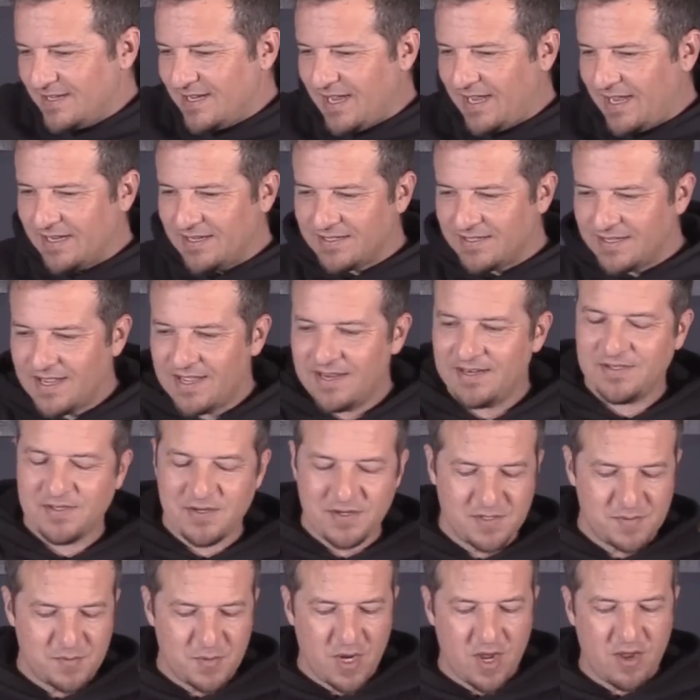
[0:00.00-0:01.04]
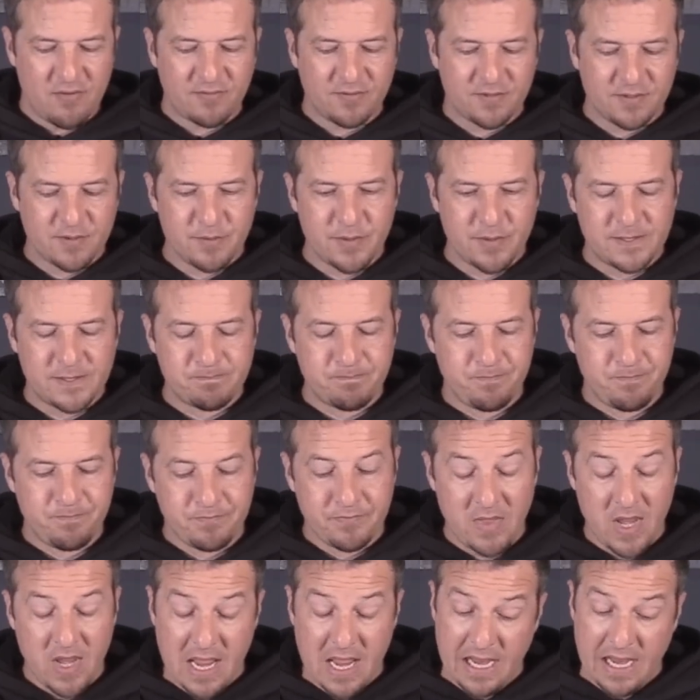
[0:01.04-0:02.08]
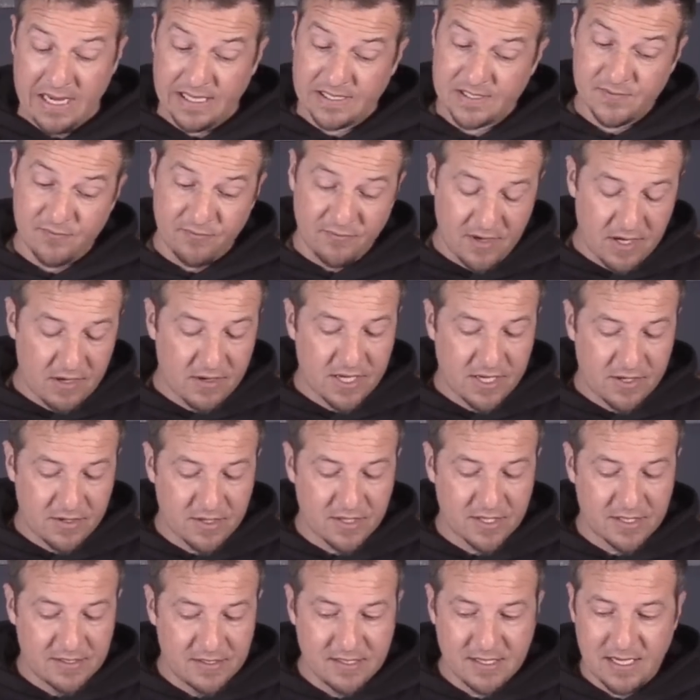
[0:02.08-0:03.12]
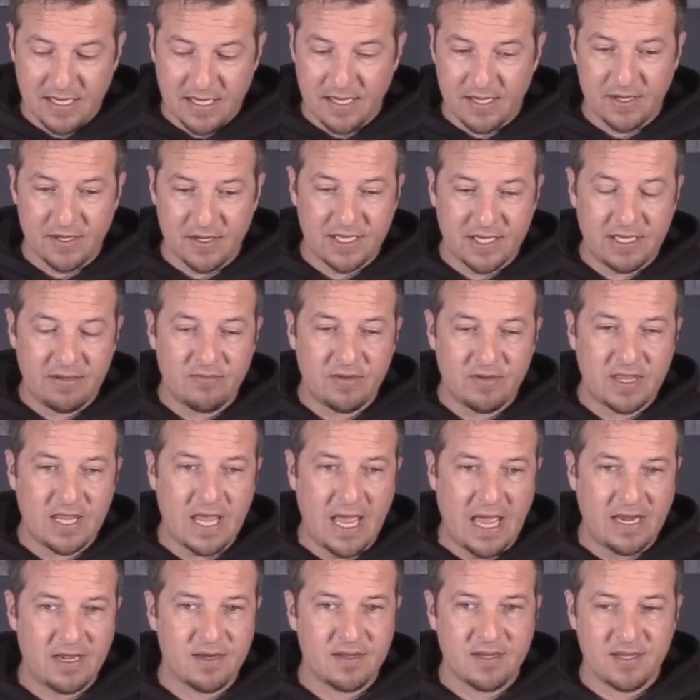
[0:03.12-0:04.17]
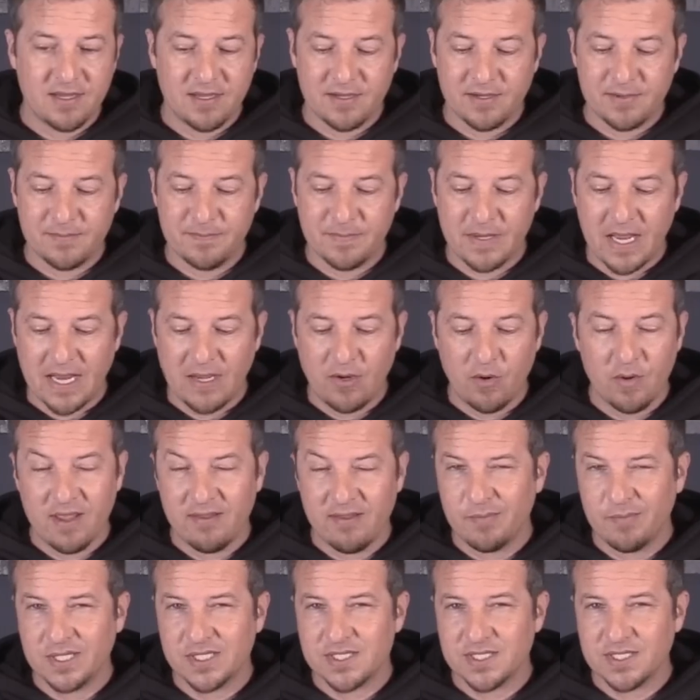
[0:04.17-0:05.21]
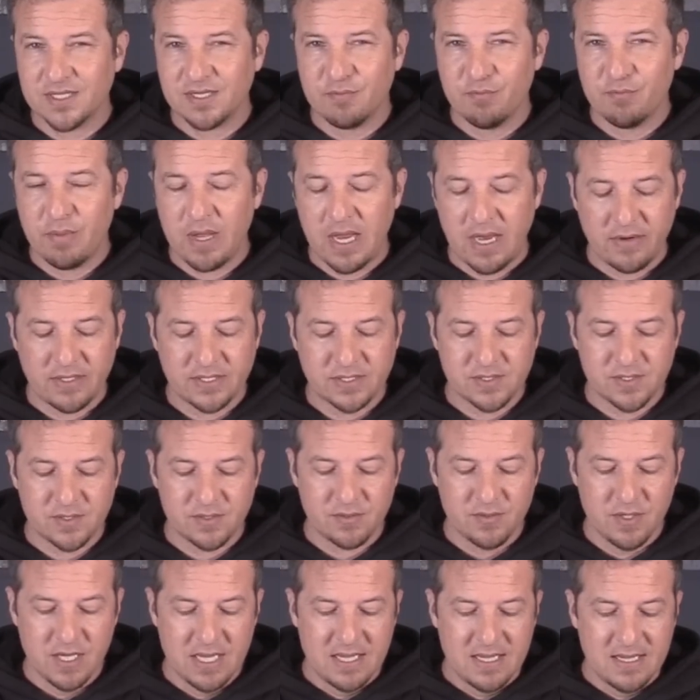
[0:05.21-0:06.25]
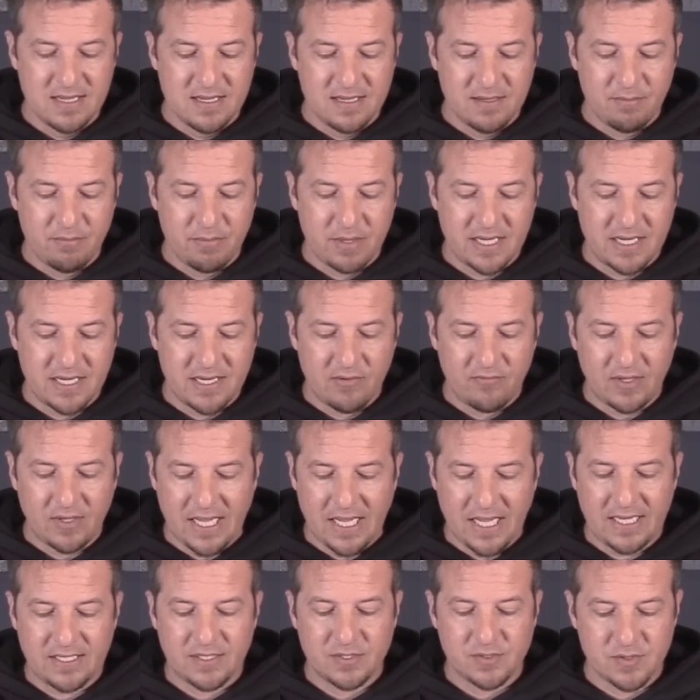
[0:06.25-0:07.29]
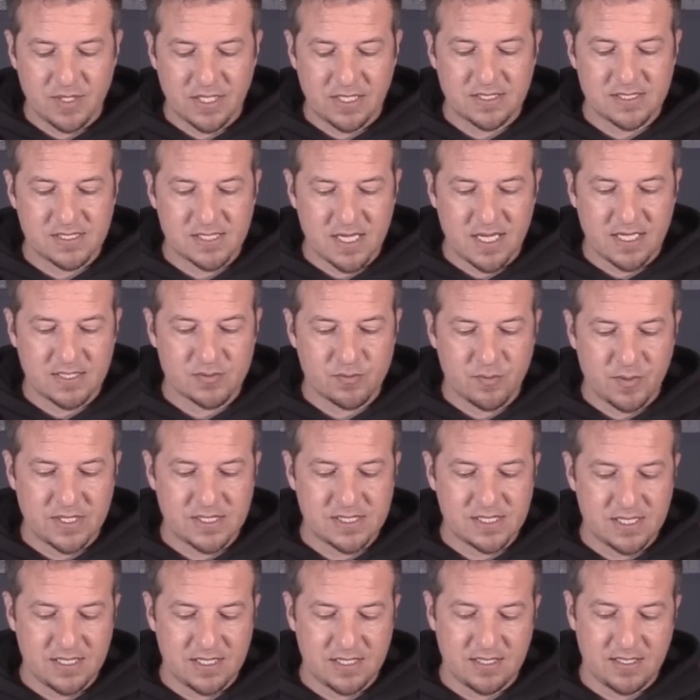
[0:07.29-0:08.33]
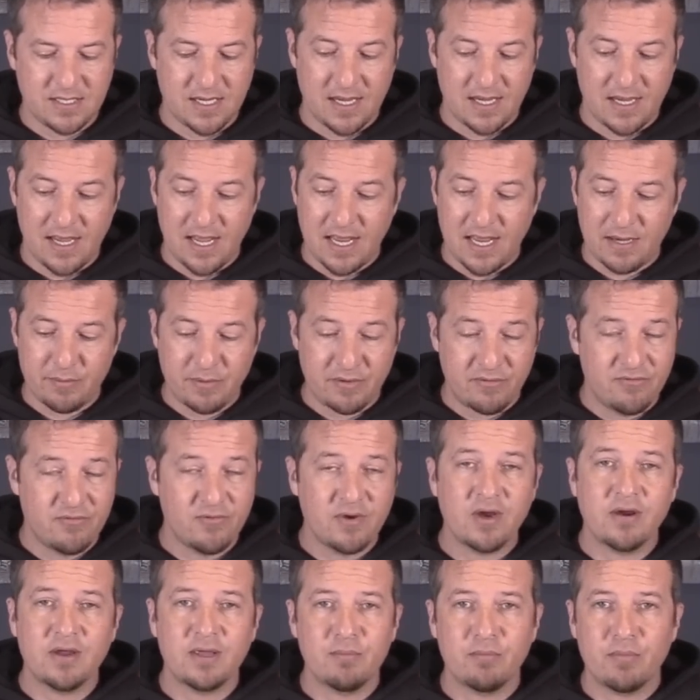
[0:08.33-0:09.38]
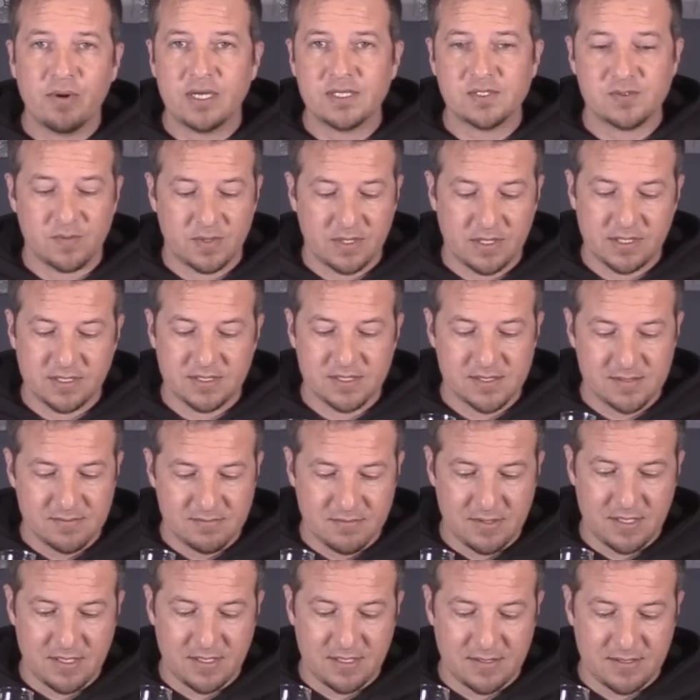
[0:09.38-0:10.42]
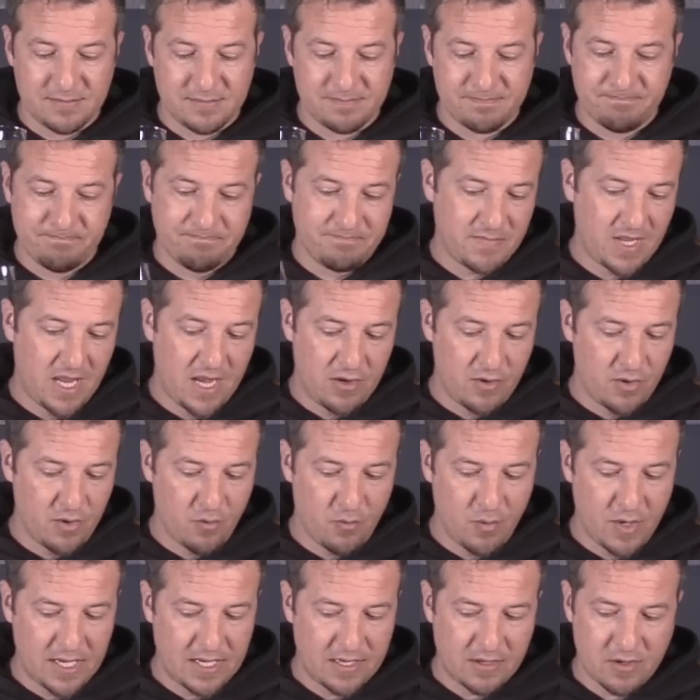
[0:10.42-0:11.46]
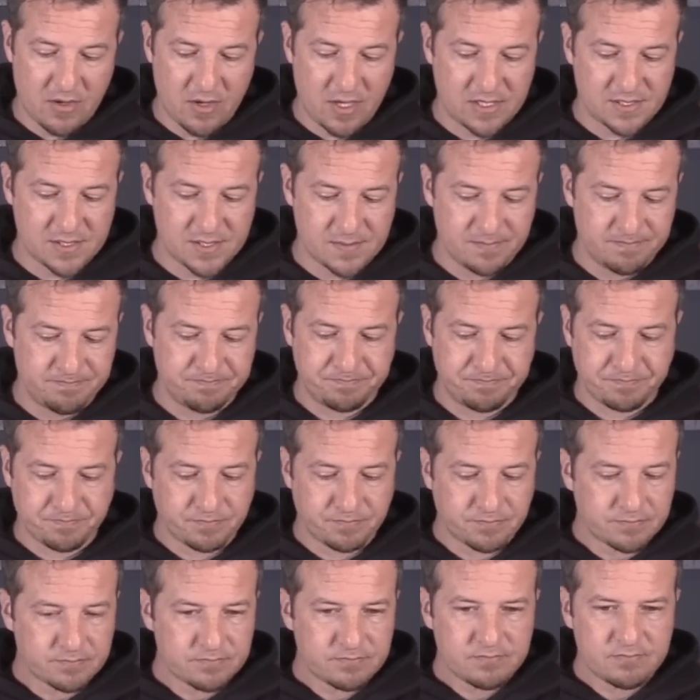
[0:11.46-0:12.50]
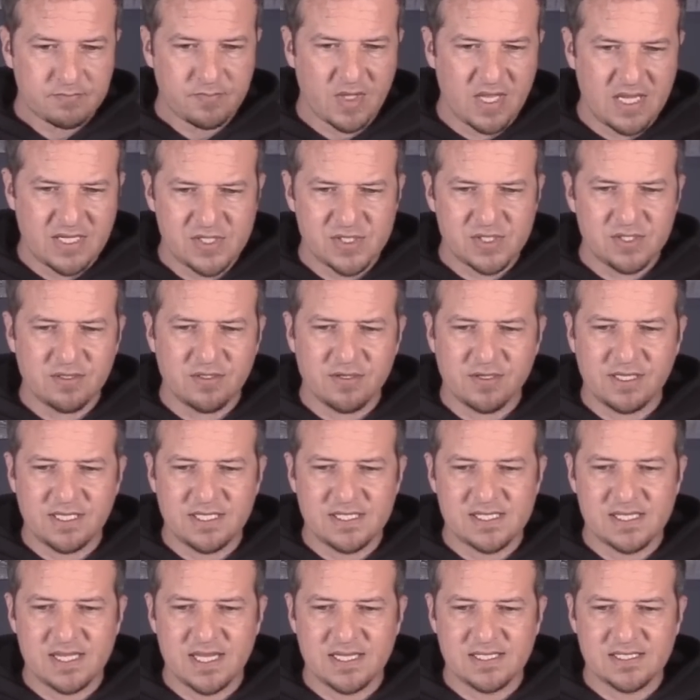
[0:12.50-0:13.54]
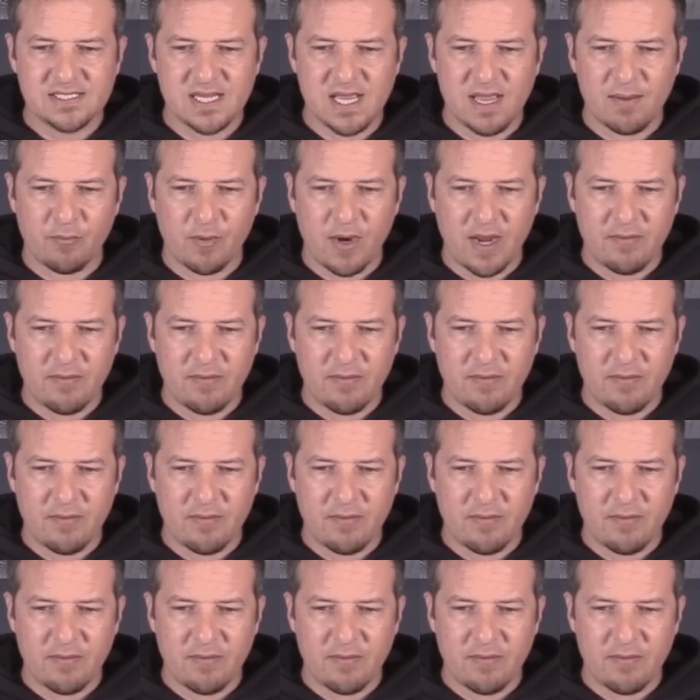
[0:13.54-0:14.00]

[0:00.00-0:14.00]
of kind of turns me off a little bit. It's very good. Uh, I'll give you that. Um, I don't have much to compare it to, but if I had to drink a scotch whiskey, I'd be very impressed with this. Um, I don't know what it costs. You should look these things up,